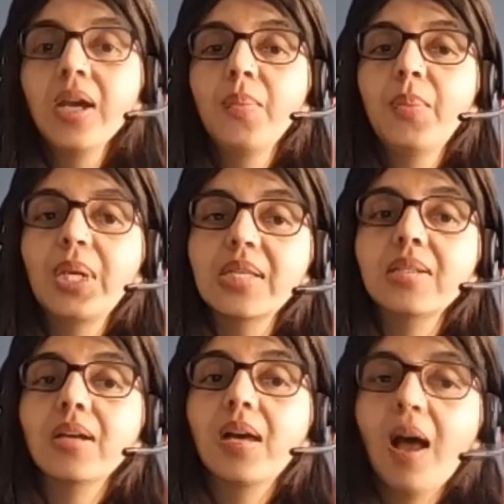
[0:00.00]
Because
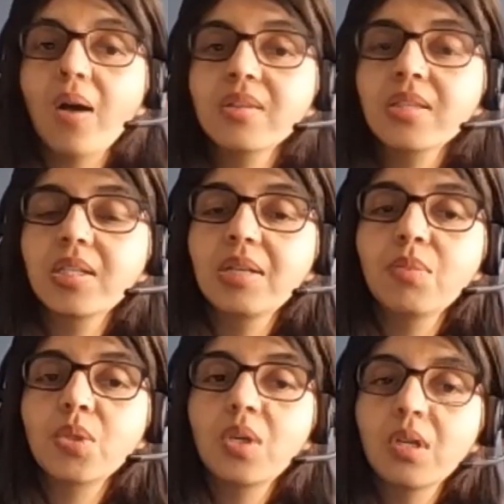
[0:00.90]
it allows the team
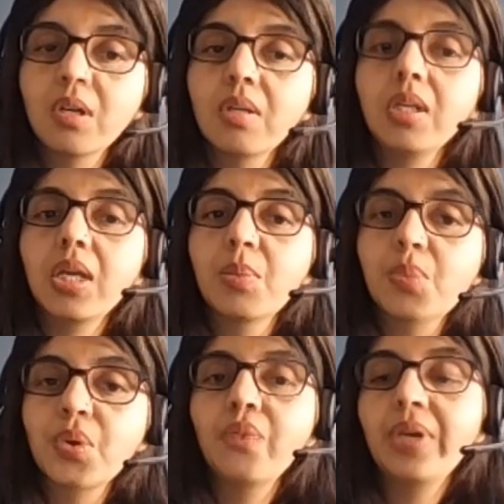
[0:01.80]
to learn,
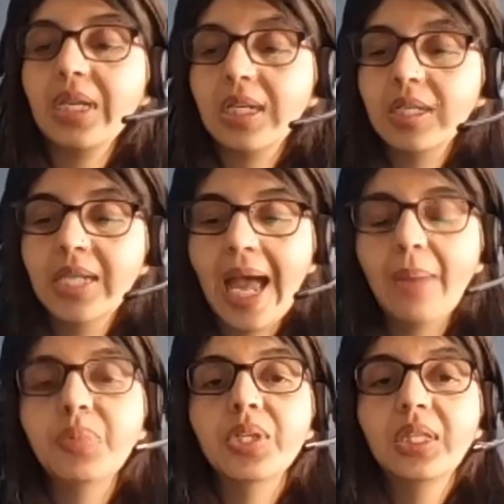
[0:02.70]
improve, and
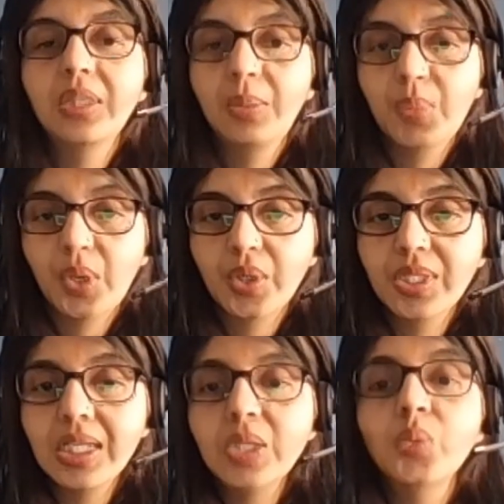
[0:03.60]
adapt in the
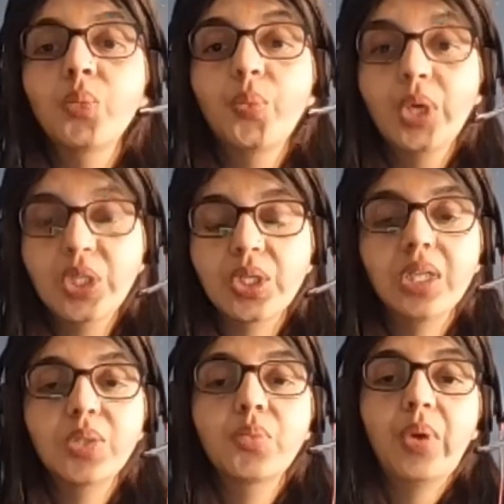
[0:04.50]
process, which
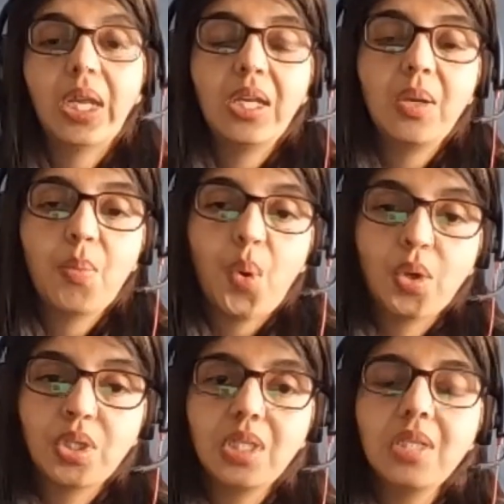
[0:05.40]
is very
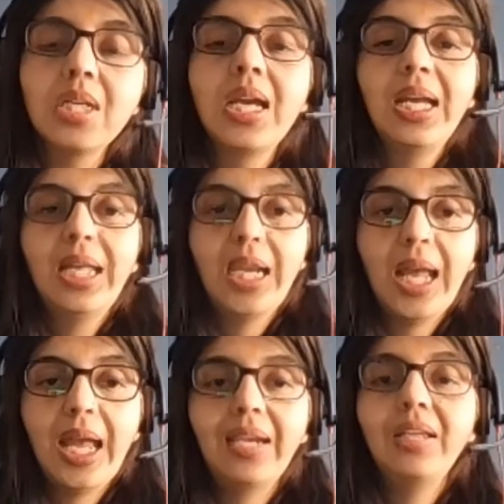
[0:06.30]
important in
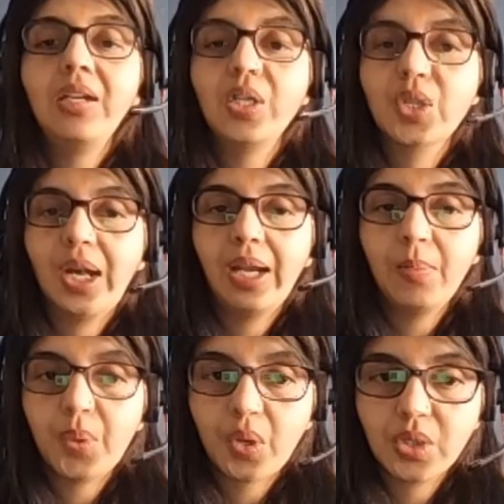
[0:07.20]
any agile
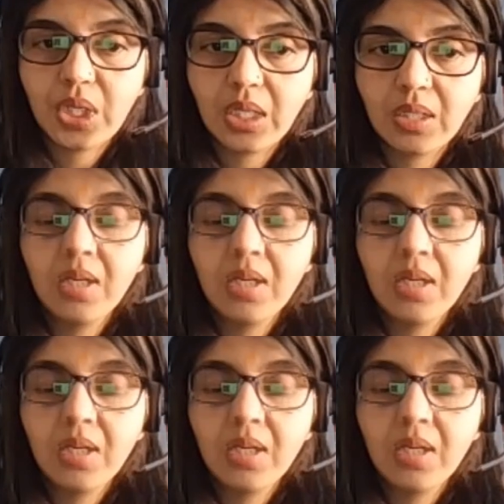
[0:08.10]
project.